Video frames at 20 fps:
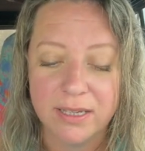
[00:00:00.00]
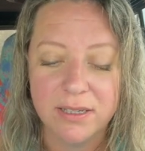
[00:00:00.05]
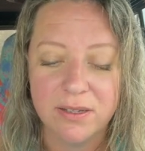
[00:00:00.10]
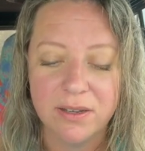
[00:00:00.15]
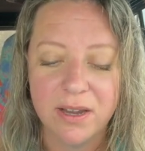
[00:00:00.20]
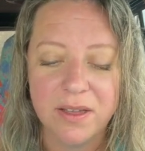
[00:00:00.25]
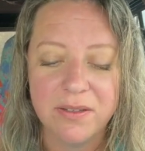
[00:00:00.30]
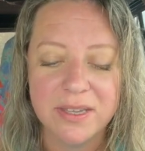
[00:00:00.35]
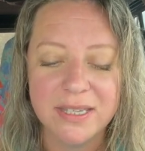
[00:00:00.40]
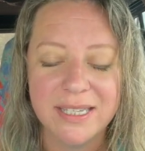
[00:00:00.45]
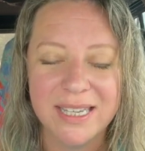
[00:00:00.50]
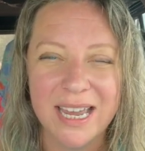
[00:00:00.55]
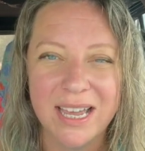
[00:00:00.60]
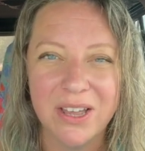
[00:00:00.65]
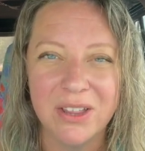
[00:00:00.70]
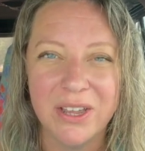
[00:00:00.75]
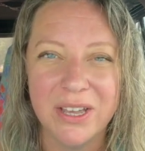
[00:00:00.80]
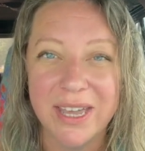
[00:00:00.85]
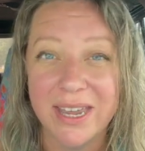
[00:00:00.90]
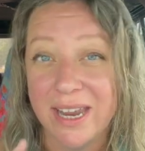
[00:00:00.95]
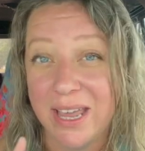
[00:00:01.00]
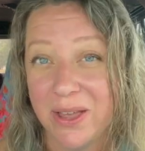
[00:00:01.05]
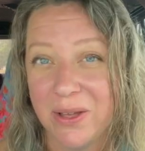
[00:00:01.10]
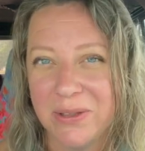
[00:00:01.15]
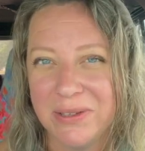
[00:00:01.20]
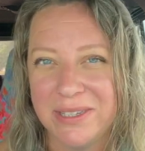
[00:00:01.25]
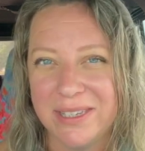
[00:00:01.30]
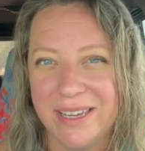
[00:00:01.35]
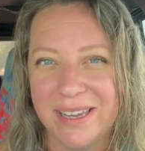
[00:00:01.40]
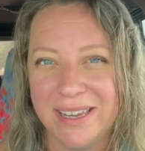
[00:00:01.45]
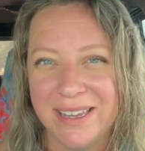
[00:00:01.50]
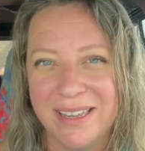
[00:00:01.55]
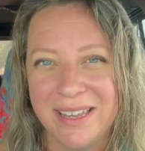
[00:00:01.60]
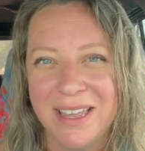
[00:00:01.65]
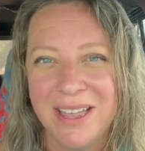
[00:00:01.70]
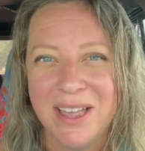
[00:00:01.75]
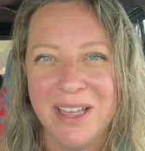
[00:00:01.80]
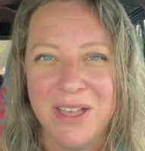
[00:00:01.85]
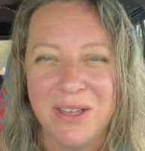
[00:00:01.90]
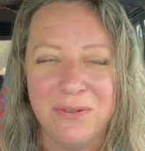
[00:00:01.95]
So now let's take a look at Elsa
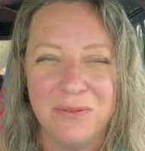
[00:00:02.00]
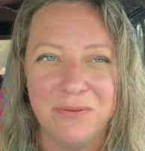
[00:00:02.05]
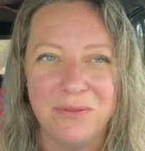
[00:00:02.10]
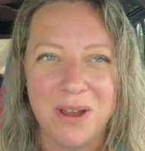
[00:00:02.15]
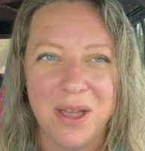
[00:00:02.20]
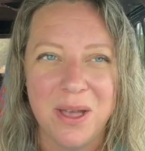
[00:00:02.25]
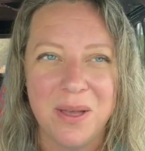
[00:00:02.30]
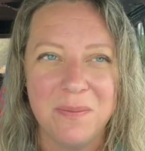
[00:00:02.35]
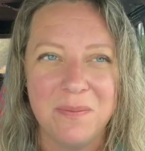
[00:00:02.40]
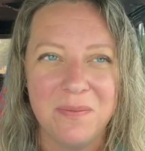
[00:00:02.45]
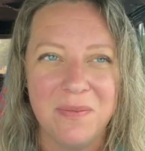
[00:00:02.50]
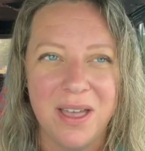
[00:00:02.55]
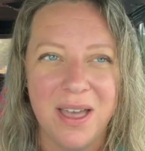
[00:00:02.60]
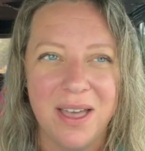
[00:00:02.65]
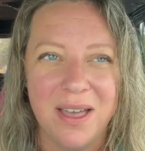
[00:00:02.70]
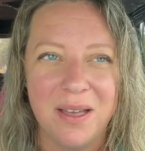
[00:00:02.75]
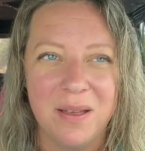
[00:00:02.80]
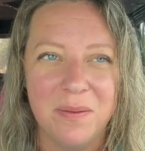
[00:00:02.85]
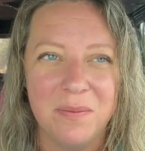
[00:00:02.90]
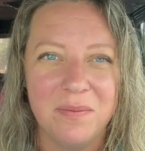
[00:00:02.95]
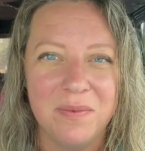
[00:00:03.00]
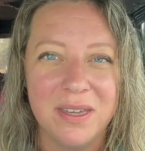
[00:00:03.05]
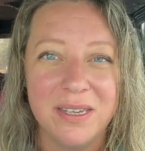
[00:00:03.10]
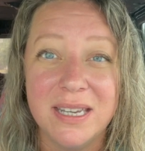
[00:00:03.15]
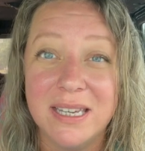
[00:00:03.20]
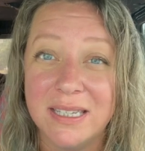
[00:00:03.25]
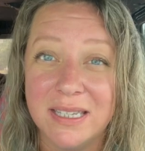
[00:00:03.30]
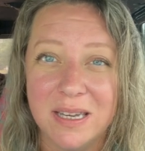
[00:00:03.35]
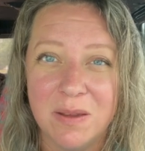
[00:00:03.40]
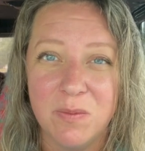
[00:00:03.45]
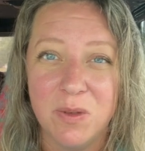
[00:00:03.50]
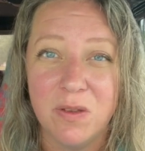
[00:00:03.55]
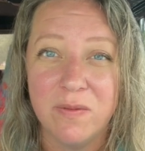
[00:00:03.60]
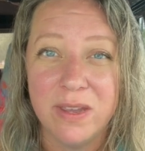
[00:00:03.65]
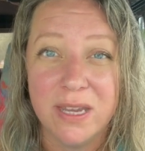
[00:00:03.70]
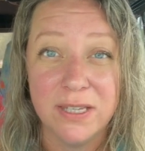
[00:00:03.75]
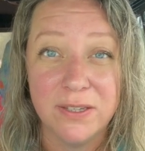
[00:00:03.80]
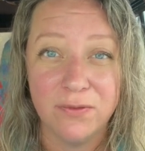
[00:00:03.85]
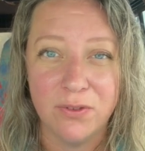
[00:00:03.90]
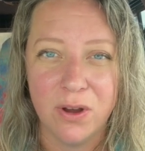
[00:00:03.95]
from um, the Disney
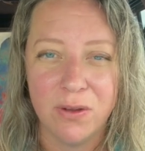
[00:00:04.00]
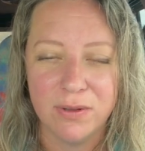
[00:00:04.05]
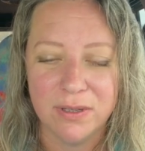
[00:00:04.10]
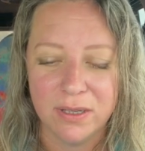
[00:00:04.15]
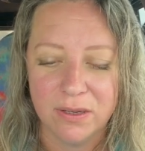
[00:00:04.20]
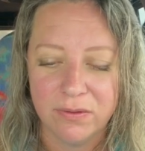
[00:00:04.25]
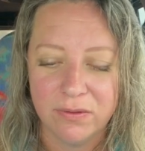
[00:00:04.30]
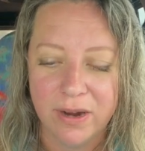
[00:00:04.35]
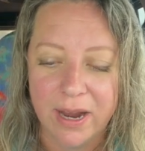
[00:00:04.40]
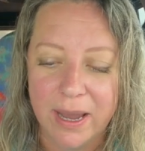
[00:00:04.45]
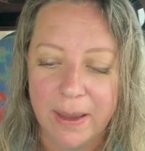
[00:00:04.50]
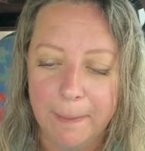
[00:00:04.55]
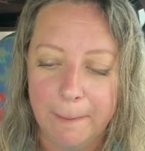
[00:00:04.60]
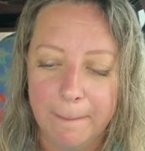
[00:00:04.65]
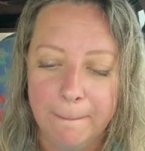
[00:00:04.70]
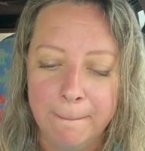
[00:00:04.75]
movies, Frozen, right?